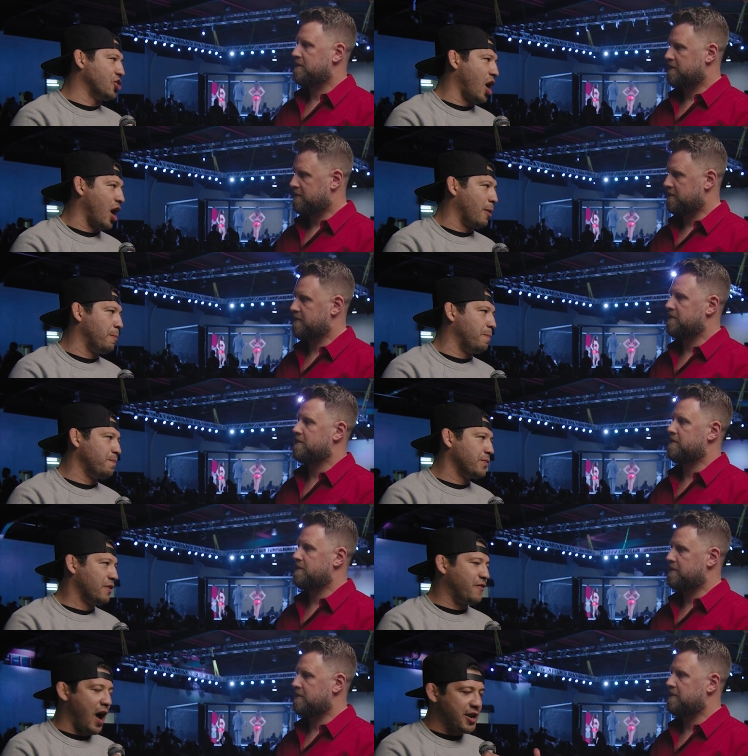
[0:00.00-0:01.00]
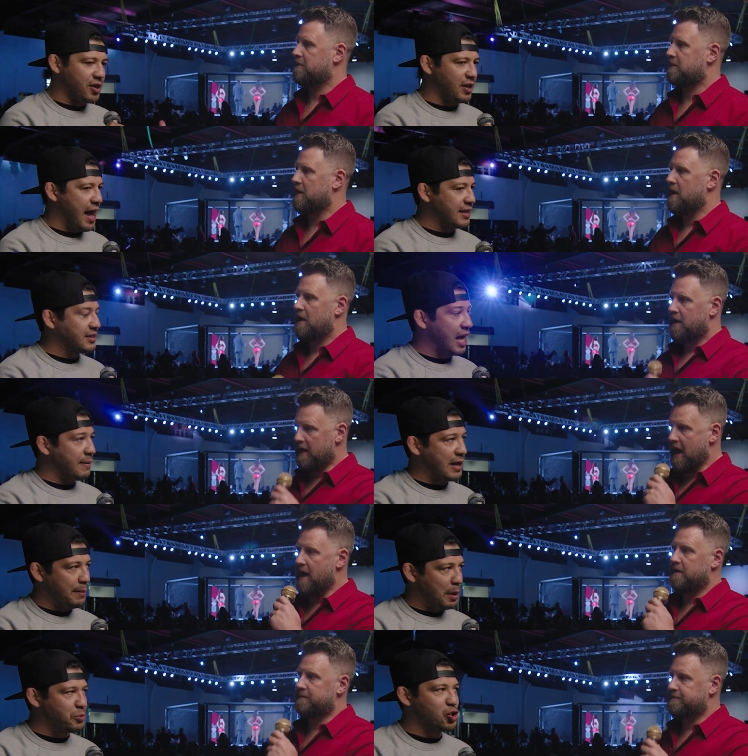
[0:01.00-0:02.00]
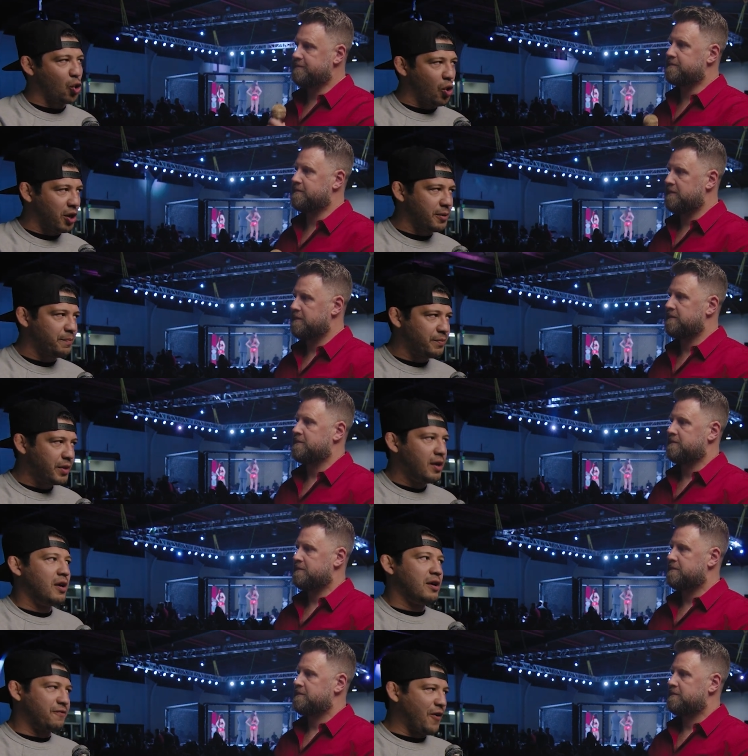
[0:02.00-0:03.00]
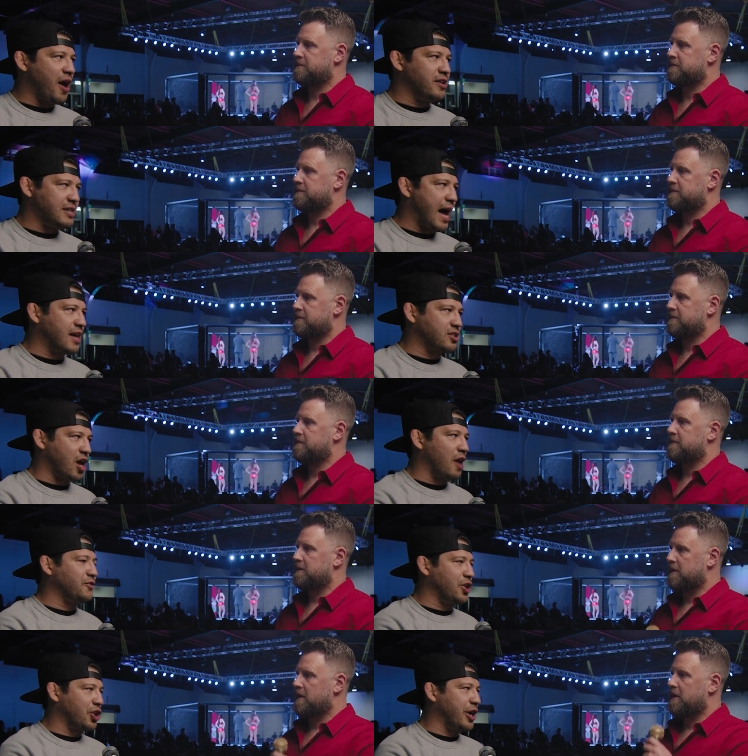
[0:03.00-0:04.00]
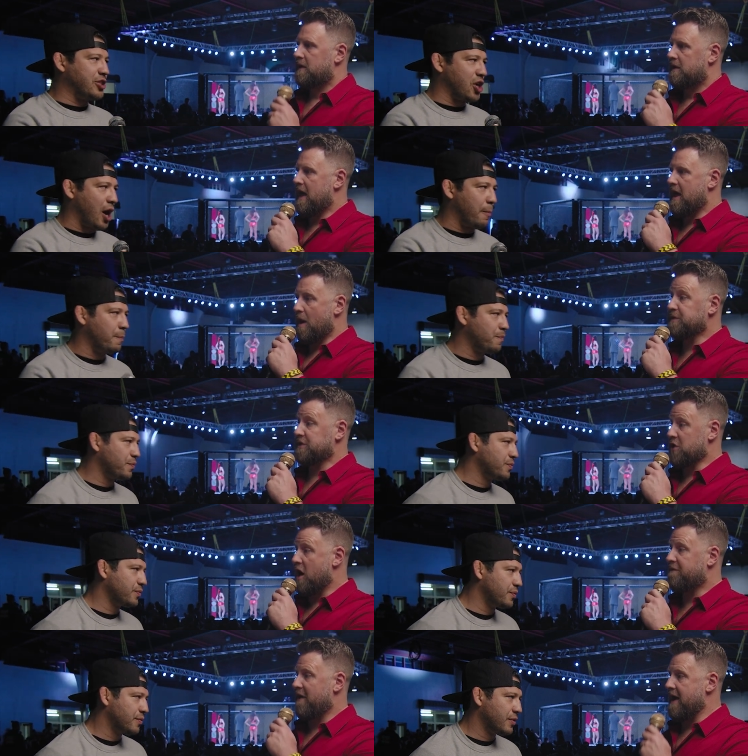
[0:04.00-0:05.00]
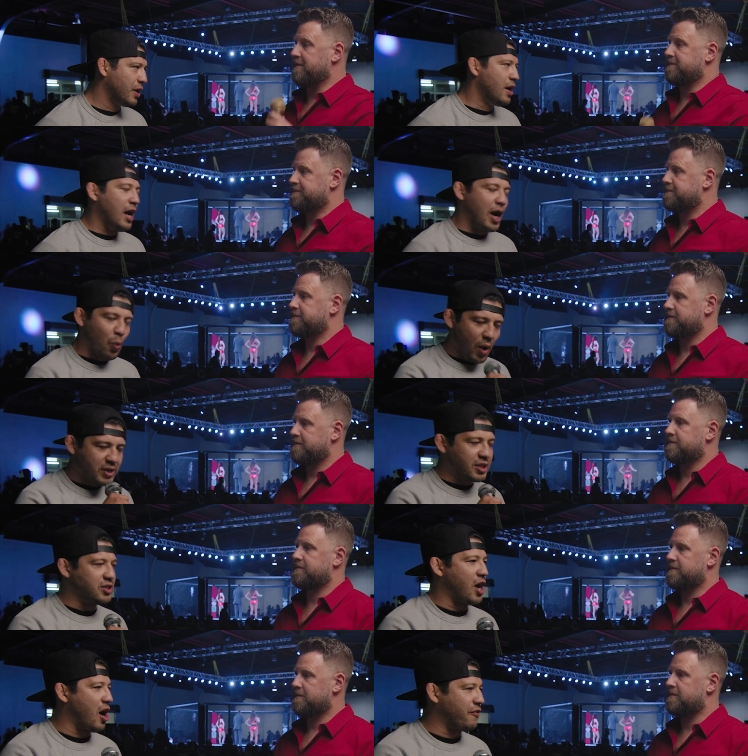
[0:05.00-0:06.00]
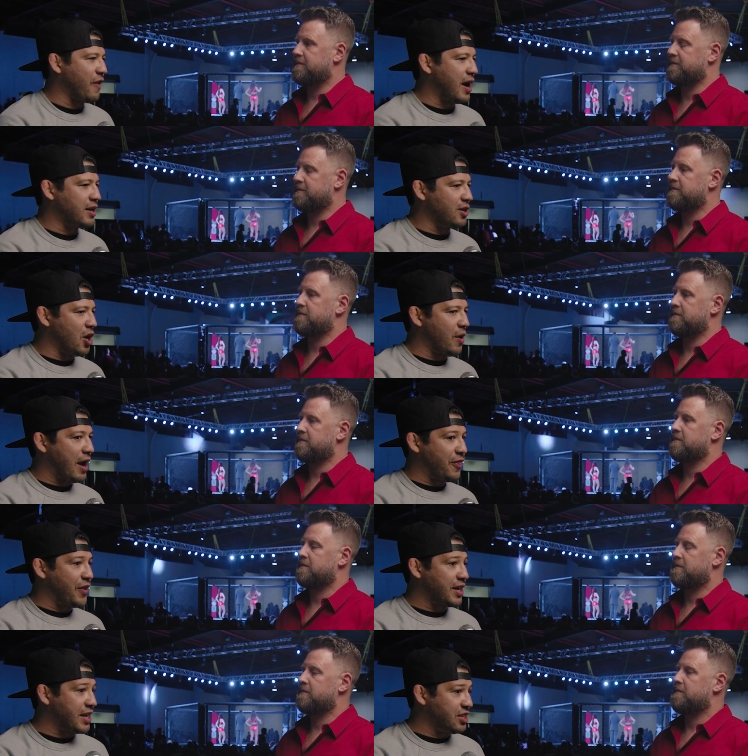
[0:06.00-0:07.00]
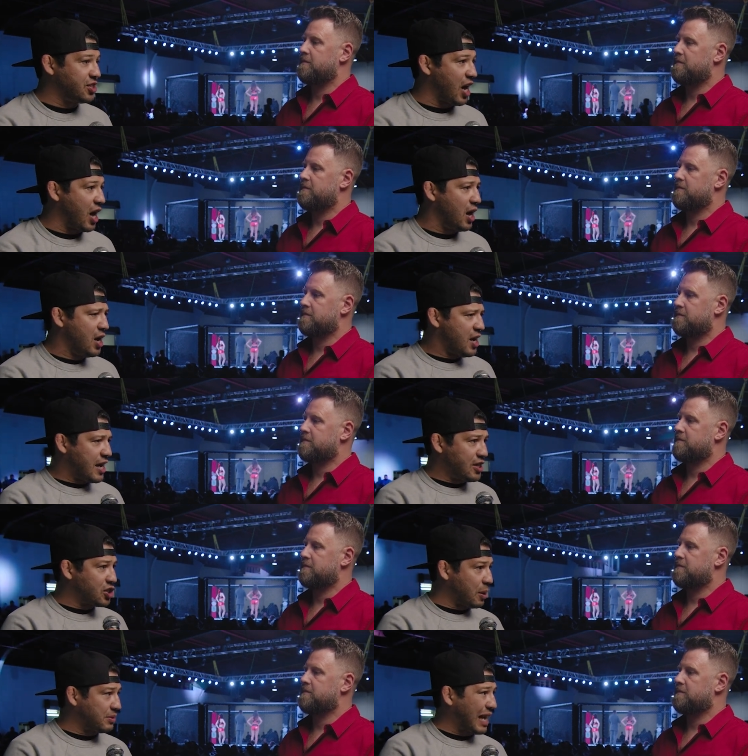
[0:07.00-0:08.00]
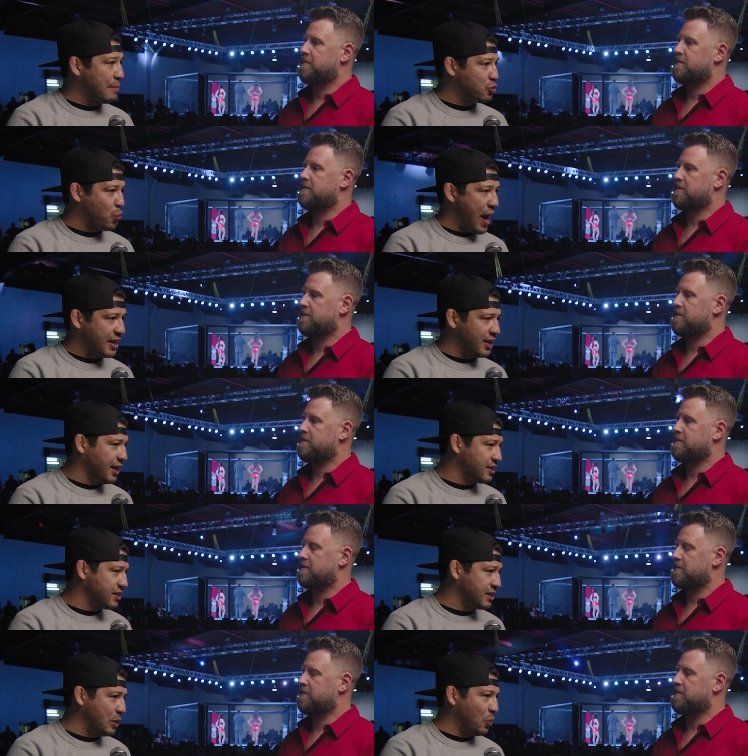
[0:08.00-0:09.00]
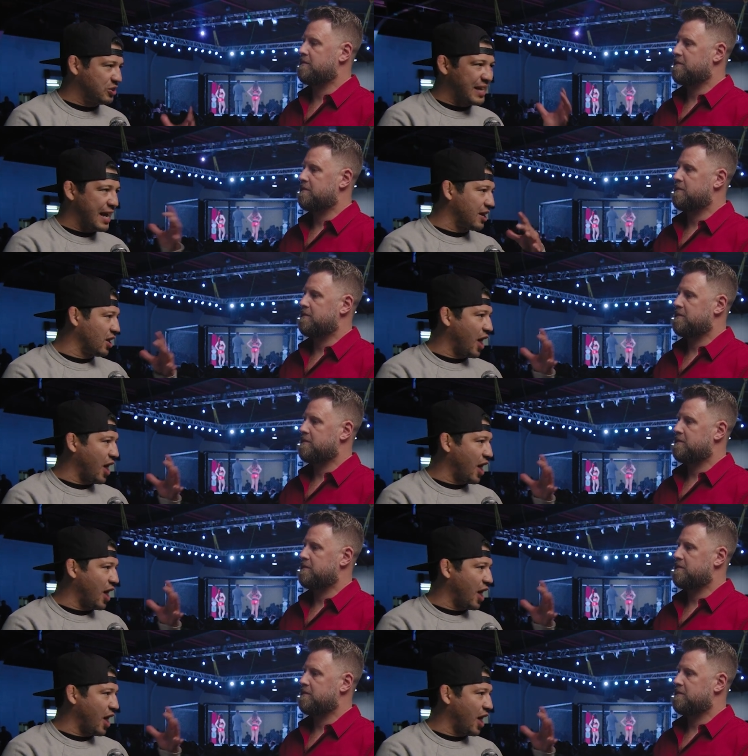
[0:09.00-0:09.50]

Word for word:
Speaker 1: job. Fought here last time, yeah. came up short, fought his ass off, did a great job. Yeah, that was a dogfight. It was a dogfight, you know, and I think he's uh he's sometimes reckless and will take a